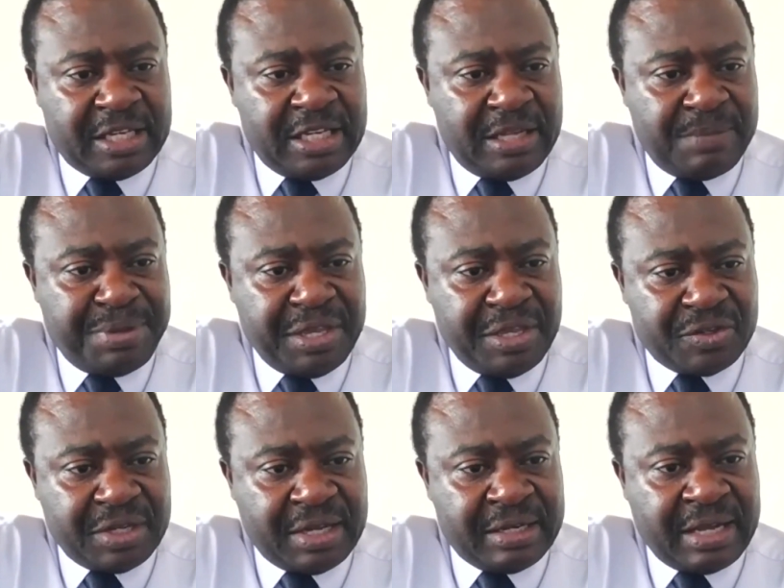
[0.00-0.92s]
guinea
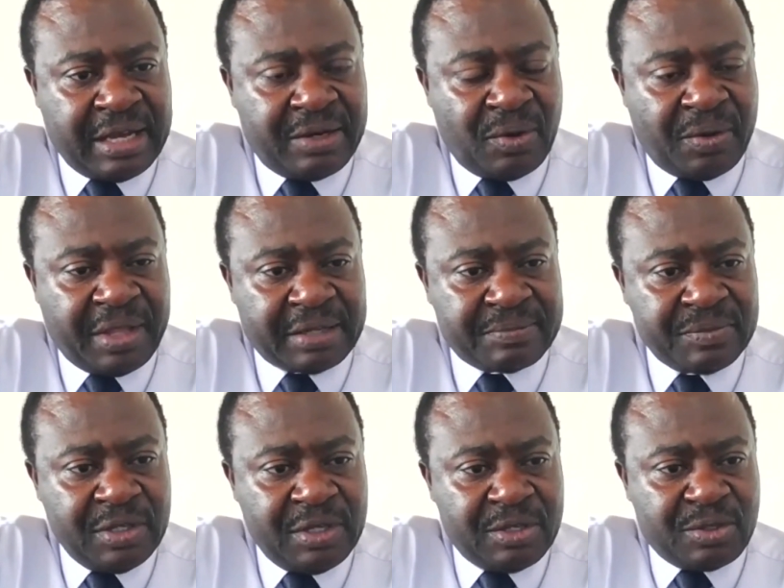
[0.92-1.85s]
pigs and all that.
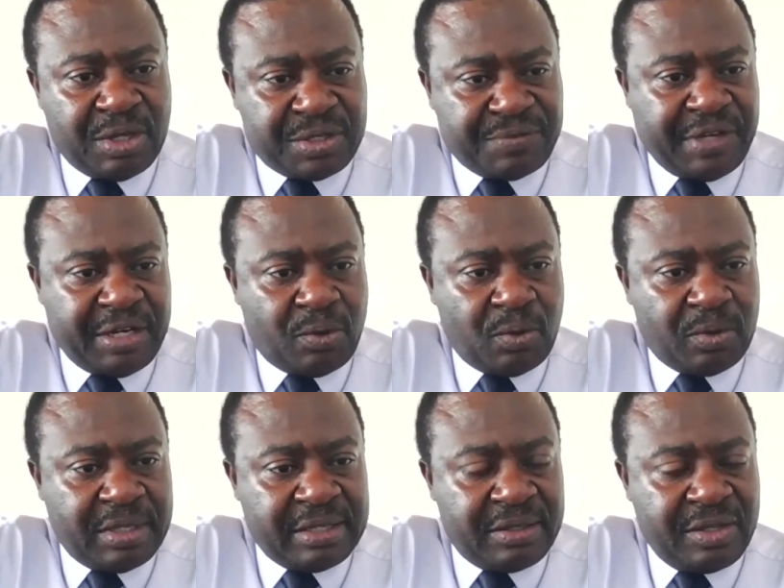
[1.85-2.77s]
So it's very
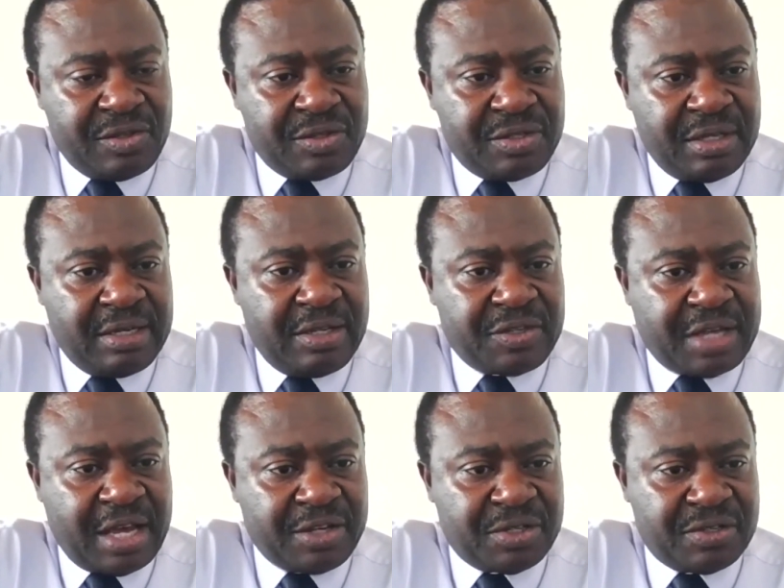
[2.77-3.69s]
good that these
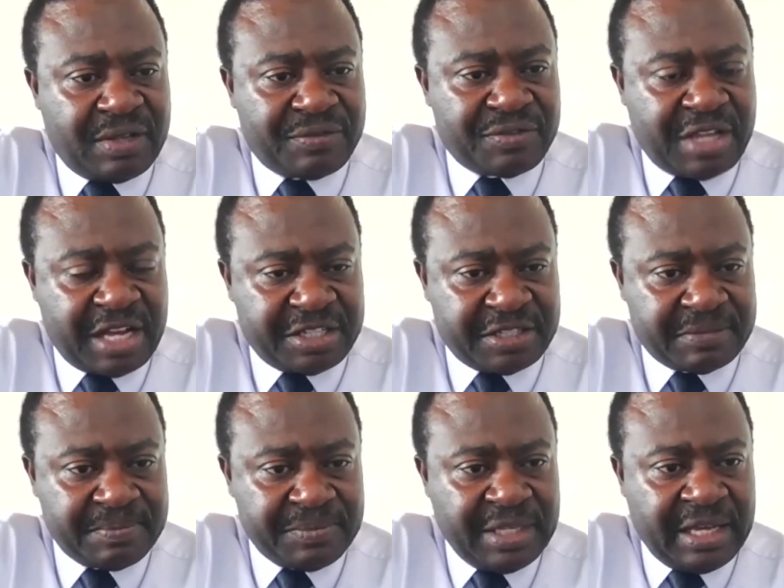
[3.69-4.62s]
discussions have started
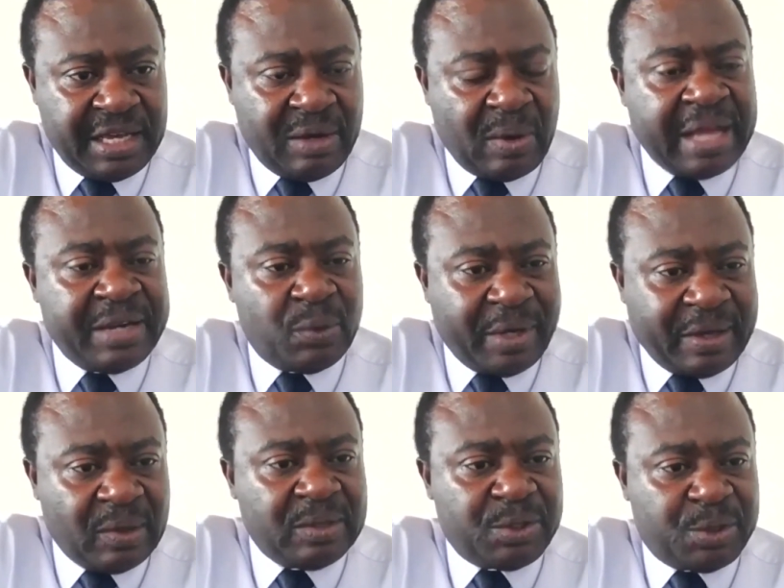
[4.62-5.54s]
and we
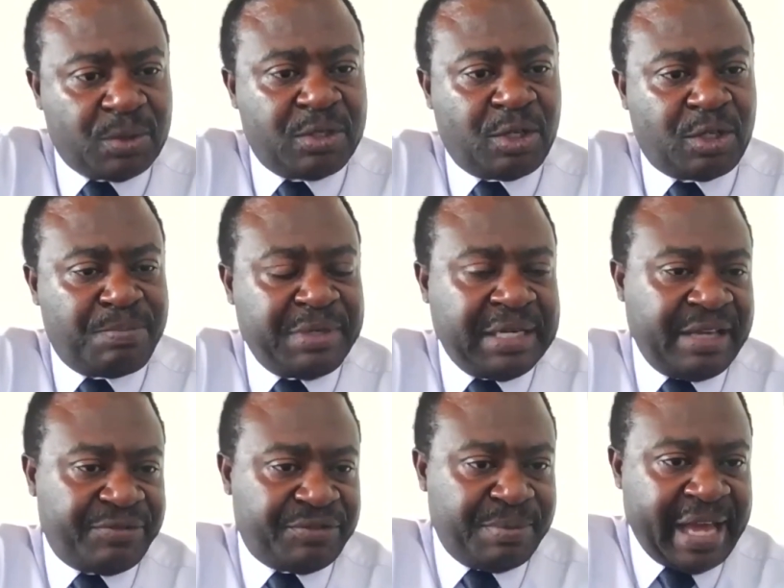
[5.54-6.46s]
should not be
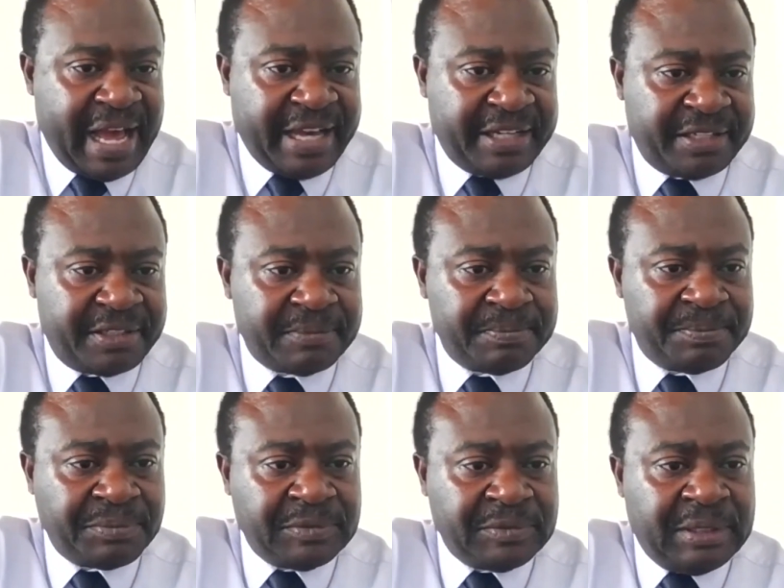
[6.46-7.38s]
left behind.
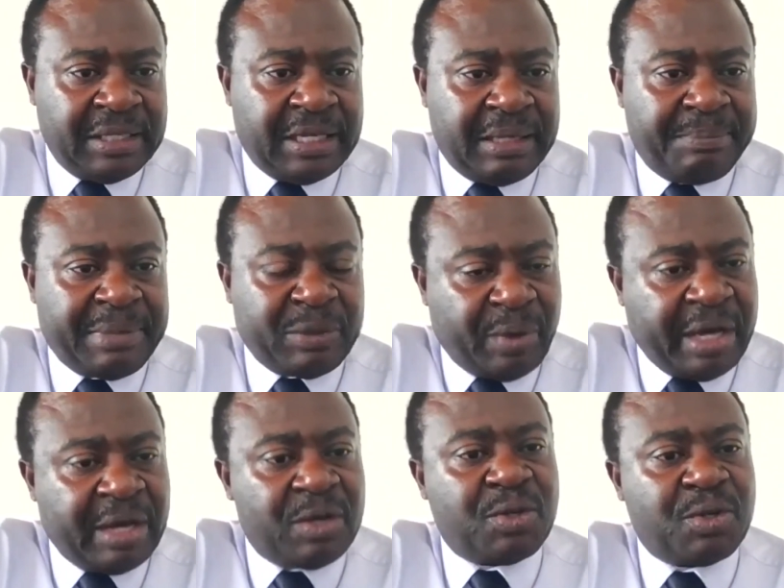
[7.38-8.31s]
But
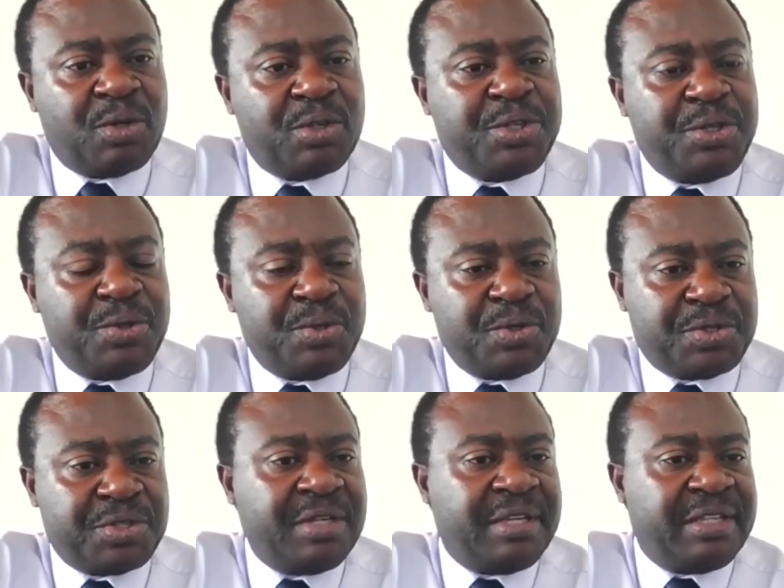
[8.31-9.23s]
we're also going to
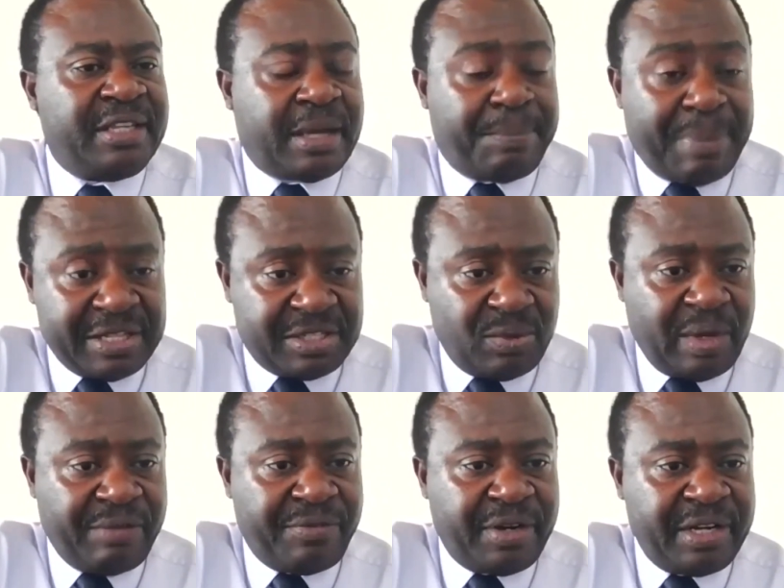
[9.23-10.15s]
use the capacity
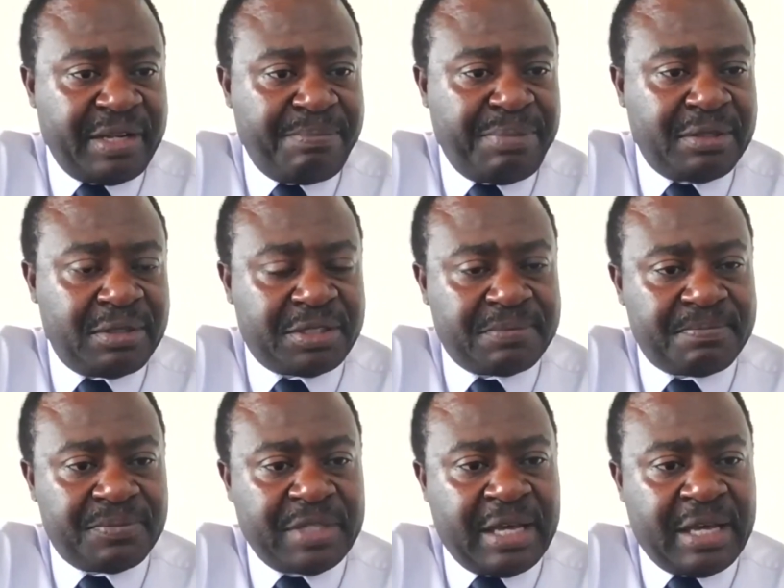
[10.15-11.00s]
we have already built